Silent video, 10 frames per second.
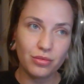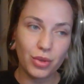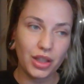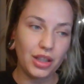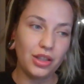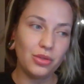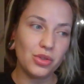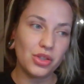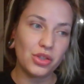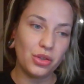Why can't you
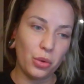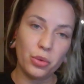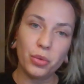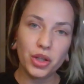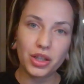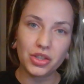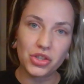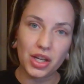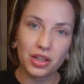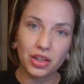just go to work and
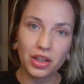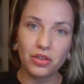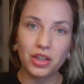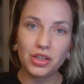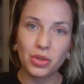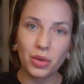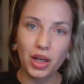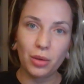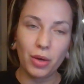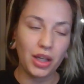just act like everything's
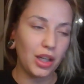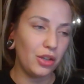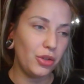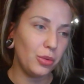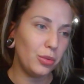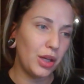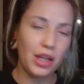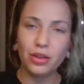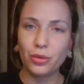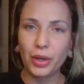okay? Why can't you
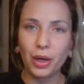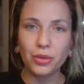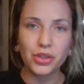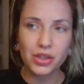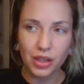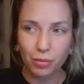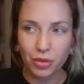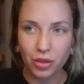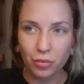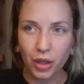get 3 hours of sleep
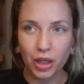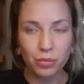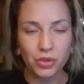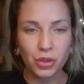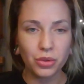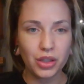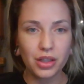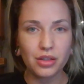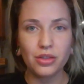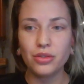and then wake up and deal with the
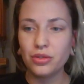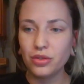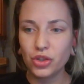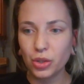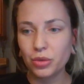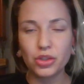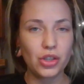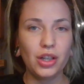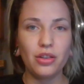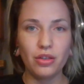kids and shoot the
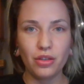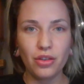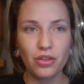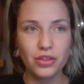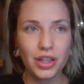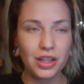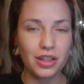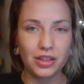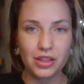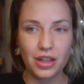shit all day the
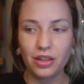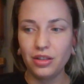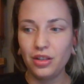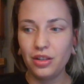next day?